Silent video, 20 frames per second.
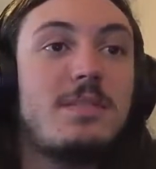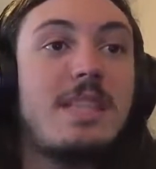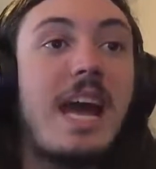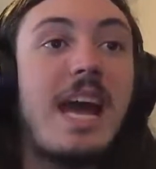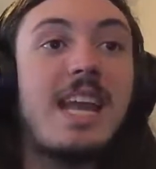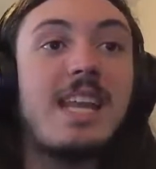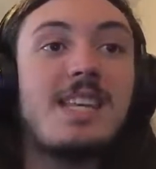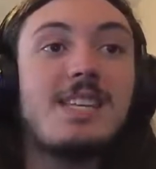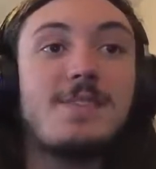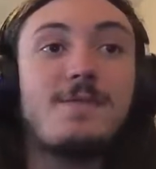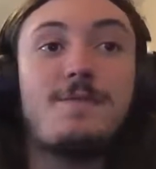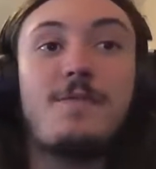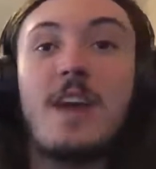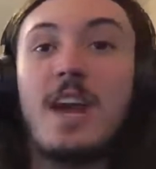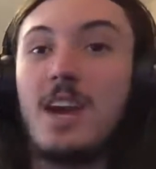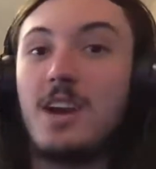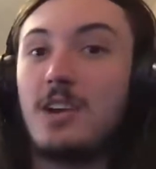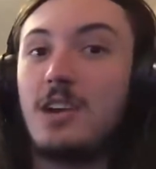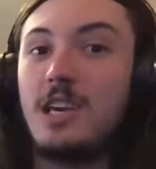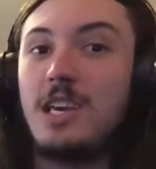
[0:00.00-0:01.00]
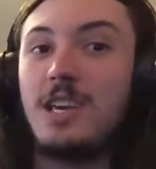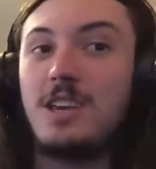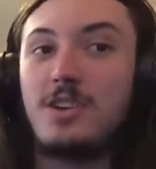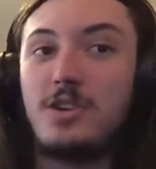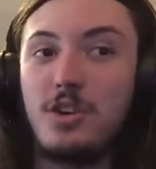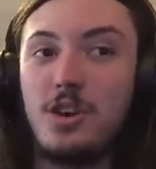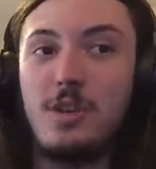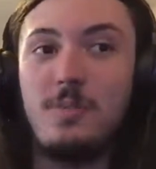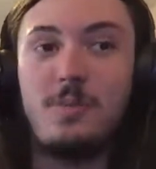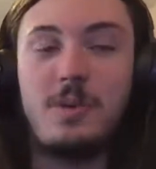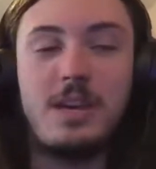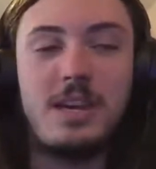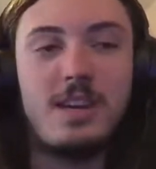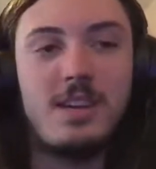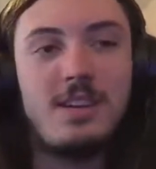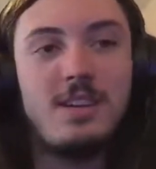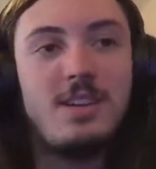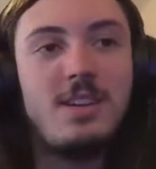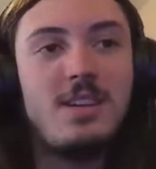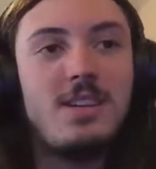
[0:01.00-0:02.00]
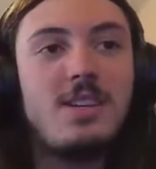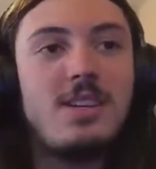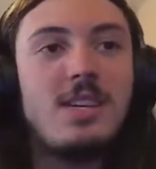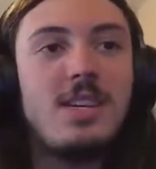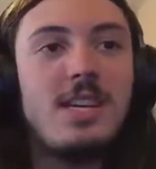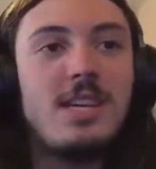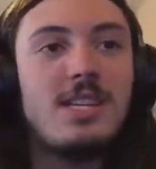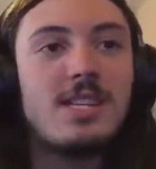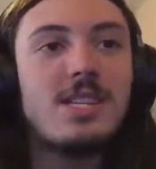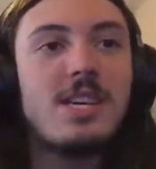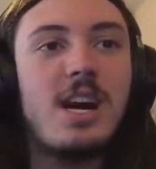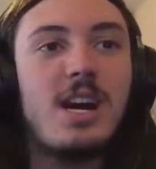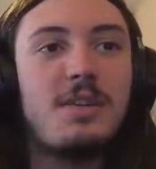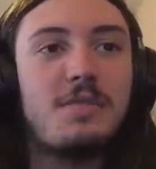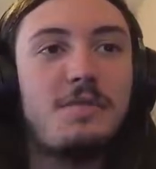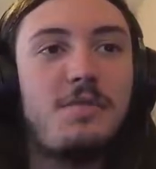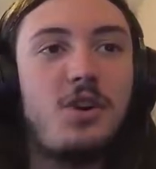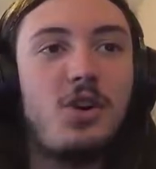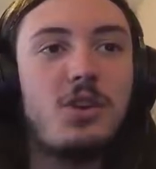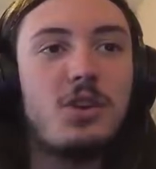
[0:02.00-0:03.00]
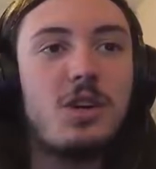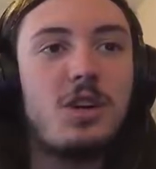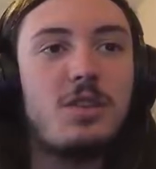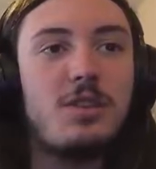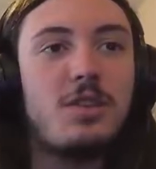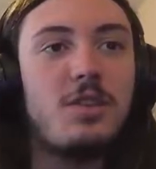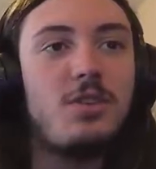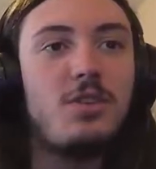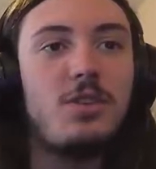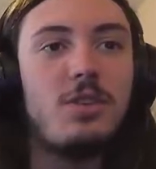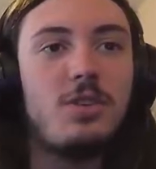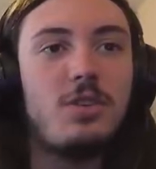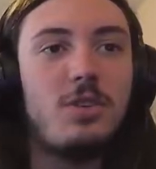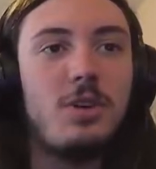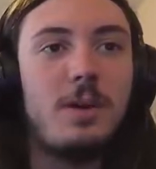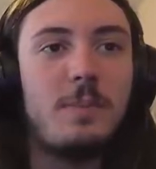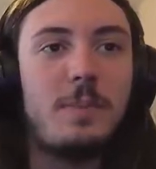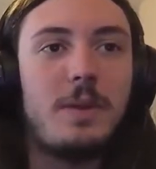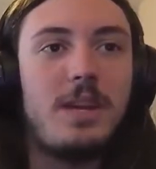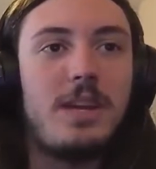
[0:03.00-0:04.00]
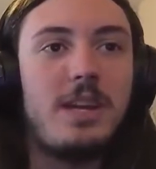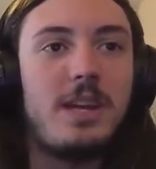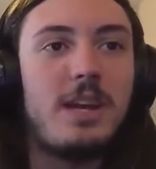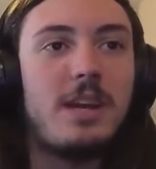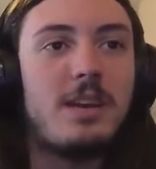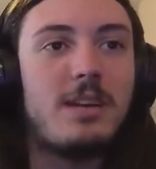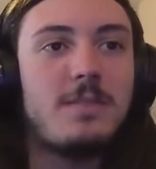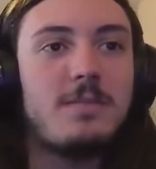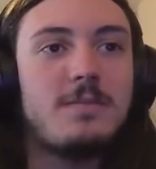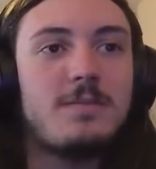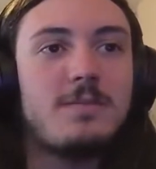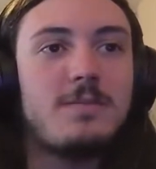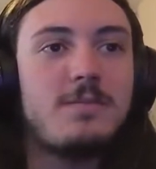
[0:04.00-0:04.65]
That is very creepy. He's gone full Cthulhu up in here.